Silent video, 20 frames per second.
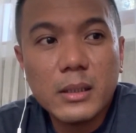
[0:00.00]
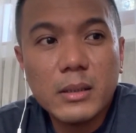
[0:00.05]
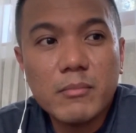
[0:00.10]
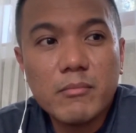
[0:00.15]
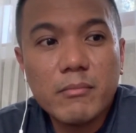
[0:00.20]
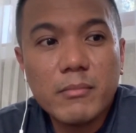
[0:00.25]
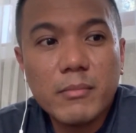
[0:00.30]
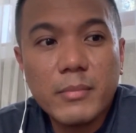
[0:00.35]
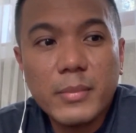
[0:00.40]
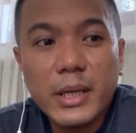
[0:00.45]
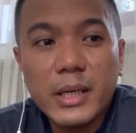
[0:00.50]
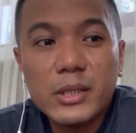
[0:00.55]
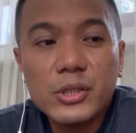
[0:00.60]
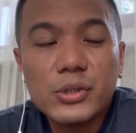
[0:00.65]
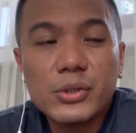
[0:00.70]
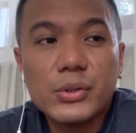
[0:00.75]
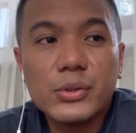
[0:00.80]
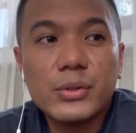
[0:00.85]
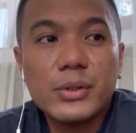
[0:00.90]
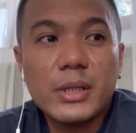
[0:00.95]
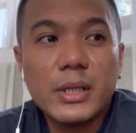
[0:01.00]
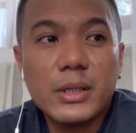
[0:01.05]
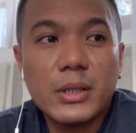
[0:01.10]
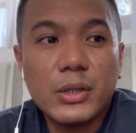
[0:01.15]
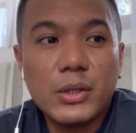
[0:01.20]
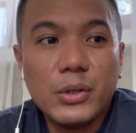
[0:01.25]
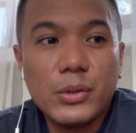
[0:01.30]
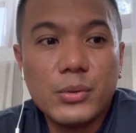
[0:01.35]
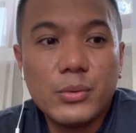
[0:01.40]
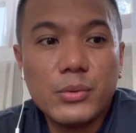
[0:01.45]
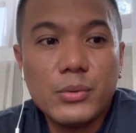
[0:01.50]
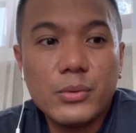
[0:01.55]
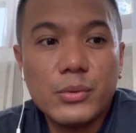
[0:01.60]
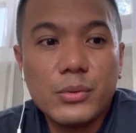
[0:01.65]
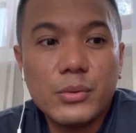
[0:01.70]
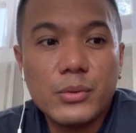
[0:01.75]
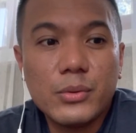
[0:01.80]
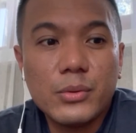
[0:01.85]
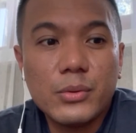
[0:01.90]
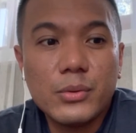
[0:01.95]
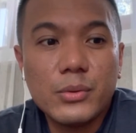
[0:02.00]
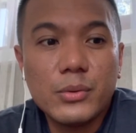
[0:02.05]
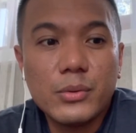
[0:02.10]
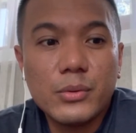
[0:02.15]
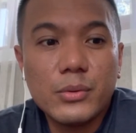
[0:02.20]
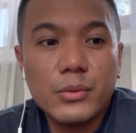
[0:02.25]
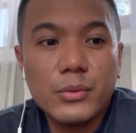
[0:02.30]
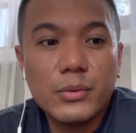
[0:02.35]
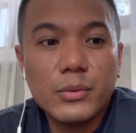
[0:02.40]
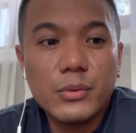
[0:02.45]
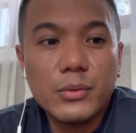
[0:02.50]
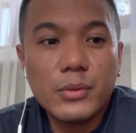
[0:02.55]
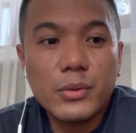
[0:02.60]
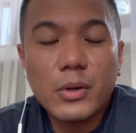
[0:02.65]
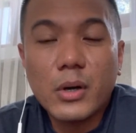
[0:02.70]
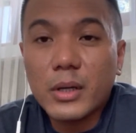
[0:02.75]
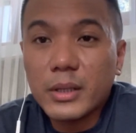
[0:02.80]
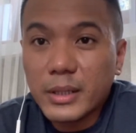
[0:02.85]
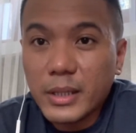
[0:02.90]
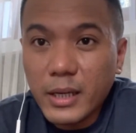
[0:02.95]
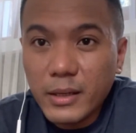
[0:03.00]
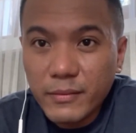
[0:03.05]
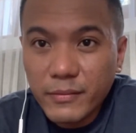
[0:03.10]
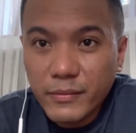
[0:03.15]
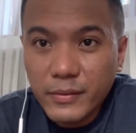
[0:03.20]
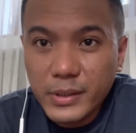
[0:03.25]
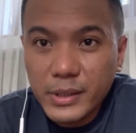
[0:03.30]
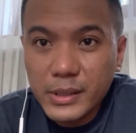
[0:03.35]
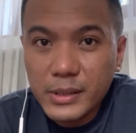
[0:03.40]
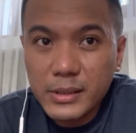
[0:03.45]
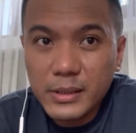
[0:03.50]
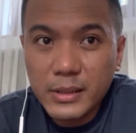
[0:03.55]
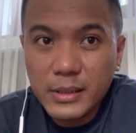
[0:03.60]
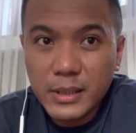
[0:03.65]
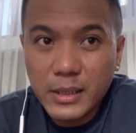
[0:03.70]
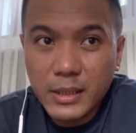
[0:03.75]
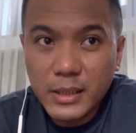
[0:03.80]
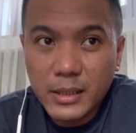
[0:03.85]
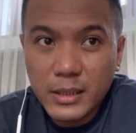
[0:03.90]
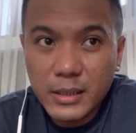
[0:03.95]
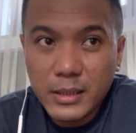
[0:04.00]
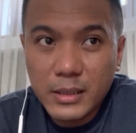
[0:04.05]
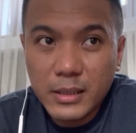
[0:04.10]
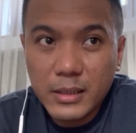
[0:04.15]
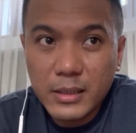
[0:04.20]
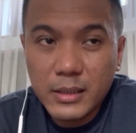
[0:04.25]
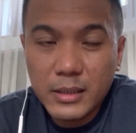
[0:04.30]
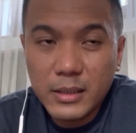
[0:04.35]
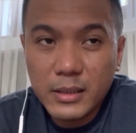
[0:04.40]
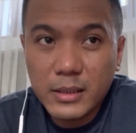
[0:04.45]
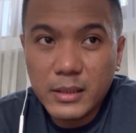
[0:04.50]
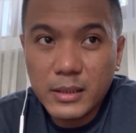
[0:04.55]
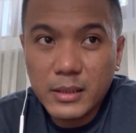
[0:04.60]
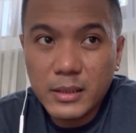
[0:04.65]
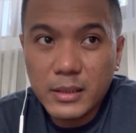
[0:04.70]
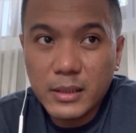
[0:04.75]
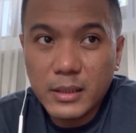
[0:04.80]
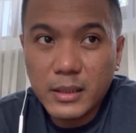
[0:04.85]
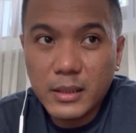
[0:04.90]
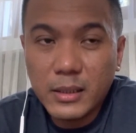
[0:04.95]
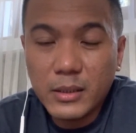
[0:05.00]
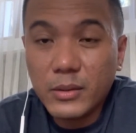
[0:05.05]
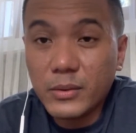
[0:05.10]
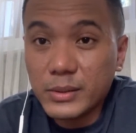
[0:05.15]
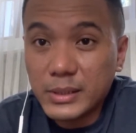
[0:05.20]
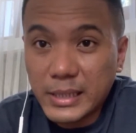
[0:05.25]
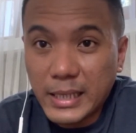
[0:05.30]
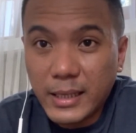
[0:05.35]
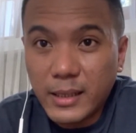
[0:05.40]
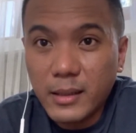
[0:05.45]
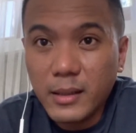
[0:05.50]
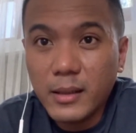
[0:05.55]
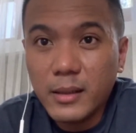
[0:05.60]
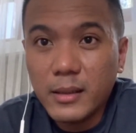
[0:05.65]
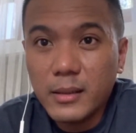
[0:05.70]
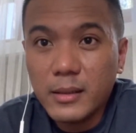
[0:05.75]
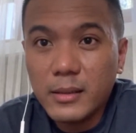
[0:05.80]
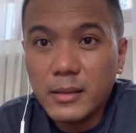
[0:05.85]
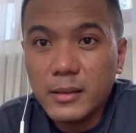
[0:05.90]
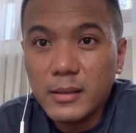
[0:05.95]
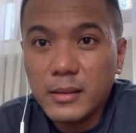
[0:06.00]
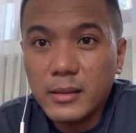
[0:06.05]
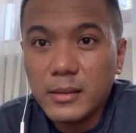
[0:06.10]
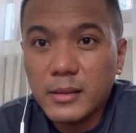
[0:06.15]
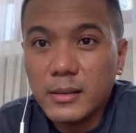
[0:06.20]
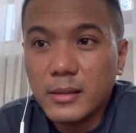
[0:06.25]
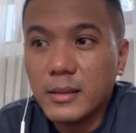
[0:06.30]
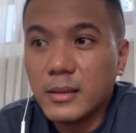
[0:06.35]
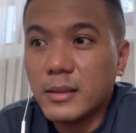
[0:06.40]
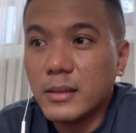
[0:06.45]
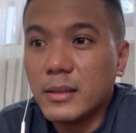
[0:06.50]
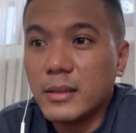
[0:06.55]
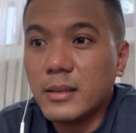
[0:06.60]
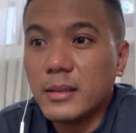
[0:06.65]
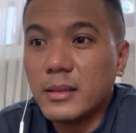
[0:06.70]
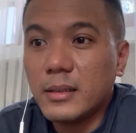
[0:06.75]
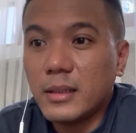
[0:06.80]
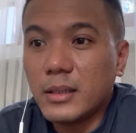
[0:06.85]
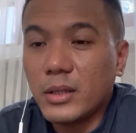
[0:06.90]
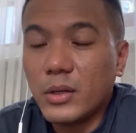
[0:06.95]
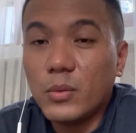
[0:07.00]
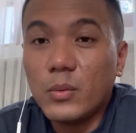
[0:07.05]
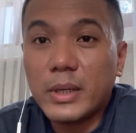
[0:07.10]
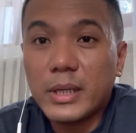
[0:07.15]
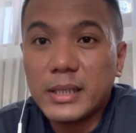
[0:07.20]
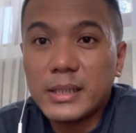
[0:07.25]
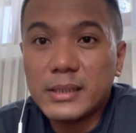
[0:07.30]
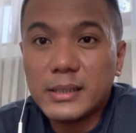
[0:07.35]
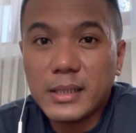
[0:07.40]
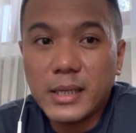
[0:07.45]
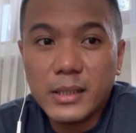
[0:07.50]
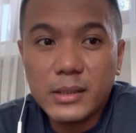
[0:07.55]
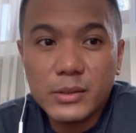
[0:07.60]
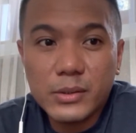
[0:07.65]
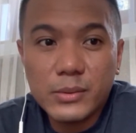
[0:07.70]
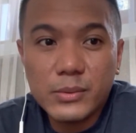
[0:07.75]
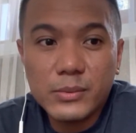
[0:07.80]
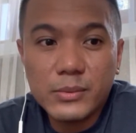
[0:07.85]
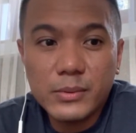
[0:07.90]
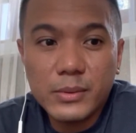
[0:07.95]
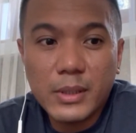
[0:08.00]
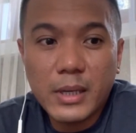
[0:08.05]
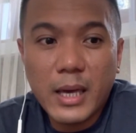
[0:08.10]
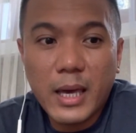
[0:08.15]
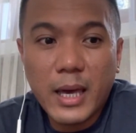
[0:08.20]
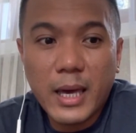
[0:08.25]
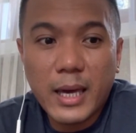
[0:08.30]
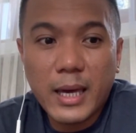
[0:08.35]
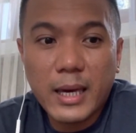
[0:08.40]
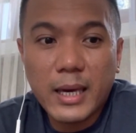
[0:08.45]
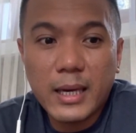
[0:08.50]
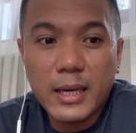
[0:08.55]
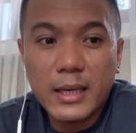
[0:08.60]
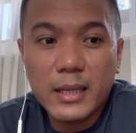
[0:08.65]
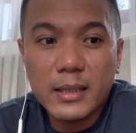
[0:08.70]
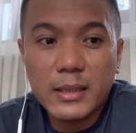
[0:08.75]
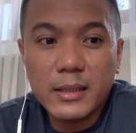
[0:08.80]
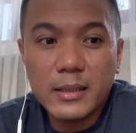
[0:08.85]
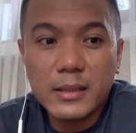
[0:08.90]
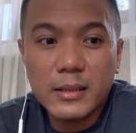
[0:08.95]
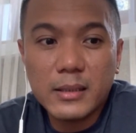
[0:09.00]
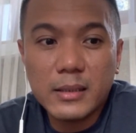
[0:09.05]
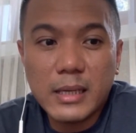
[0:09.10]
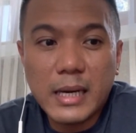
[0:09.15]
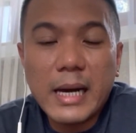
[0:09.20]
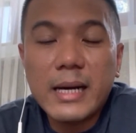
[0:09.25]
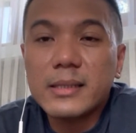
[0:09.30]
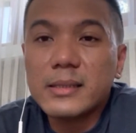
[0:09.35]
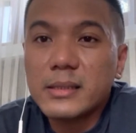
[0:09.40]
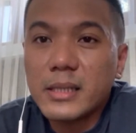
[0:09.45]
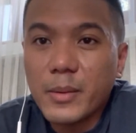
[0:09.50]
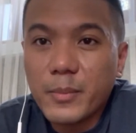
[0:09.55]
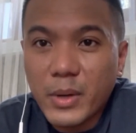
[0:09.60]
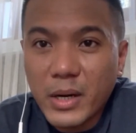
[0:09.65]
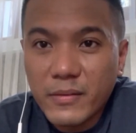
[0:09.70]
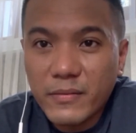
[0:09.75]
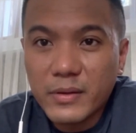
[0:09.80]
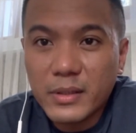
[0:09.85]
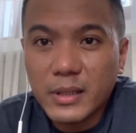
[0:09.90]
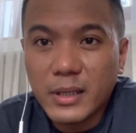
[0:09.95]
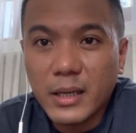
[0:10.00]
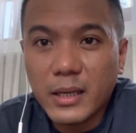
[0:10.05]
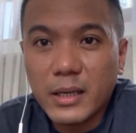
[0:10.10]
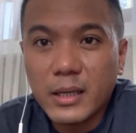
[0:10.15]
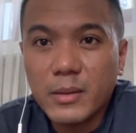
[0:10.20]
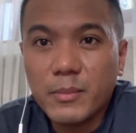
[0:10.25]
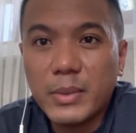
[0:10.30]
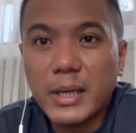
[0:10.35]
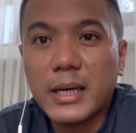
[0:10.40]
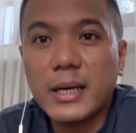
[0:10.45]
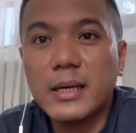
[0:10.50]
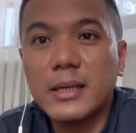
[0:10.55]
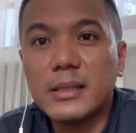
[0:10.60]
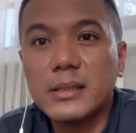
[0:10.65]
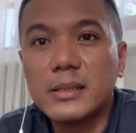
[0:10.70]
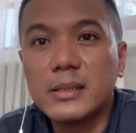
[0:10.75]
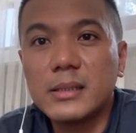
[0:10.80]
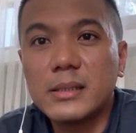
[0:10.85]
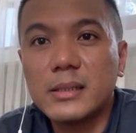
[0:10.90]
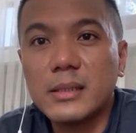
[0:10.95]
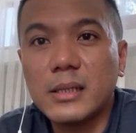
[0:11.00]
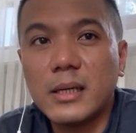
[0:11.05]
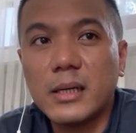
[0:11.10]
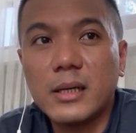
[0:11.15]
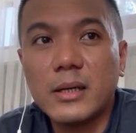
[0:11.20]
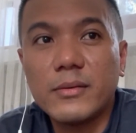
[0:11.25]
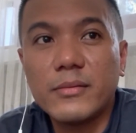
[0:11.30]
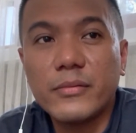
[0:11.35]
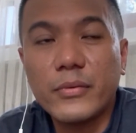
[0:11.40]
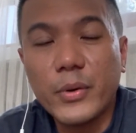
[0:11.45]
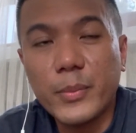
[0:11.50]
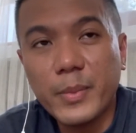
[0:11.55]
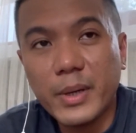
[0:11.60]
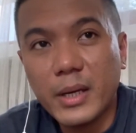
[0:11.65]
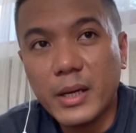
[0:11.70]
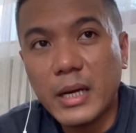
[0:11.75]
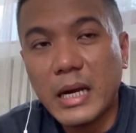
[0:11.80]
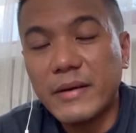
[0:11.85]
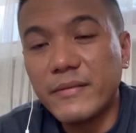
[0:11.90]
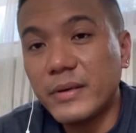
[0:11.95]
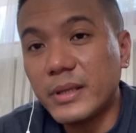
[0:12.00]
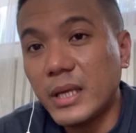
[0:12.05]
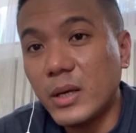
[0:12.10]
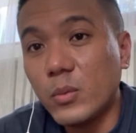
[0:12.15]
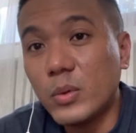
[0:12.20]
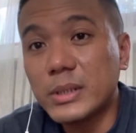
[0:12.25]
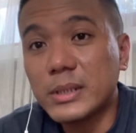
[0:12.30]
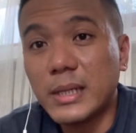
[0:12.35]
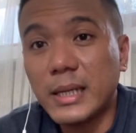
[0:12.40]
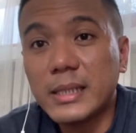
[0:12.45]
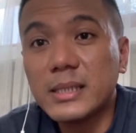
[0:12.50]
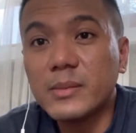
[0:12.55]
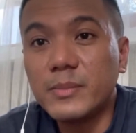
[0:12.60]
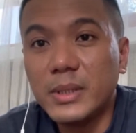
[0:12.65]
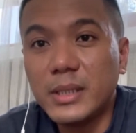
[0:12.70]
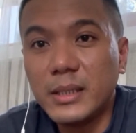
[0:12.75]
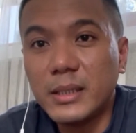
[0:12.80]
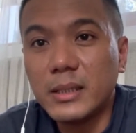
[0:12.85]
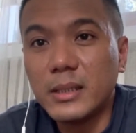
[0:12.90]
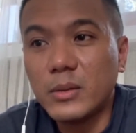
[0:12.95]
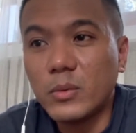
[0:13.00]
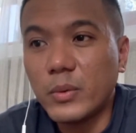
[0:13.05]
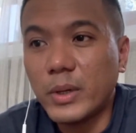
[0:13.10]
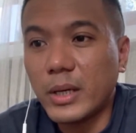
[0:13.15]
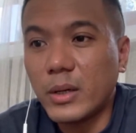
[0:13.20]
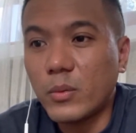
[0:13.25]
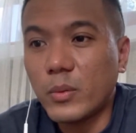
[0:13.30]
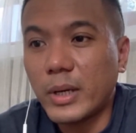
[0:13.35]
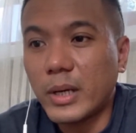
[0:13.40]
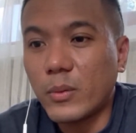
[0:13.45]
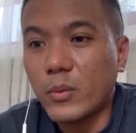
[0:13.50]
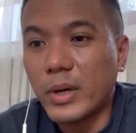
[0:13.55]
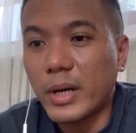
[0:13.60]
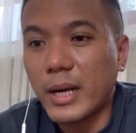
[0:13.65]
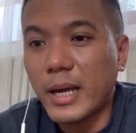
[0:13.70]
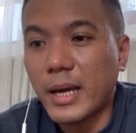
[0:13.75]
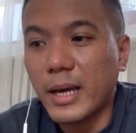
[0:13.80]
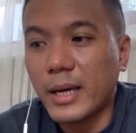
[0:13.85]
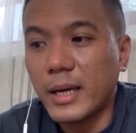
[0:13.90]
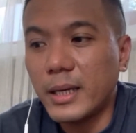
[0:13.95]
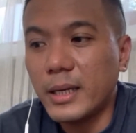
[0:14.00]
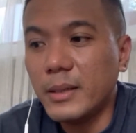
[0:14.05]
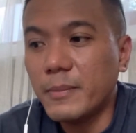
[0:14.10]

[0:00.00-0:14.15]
make sure that you contact first the hotel that you want to stay to, and ask them everything, because for me everything was last minute when I,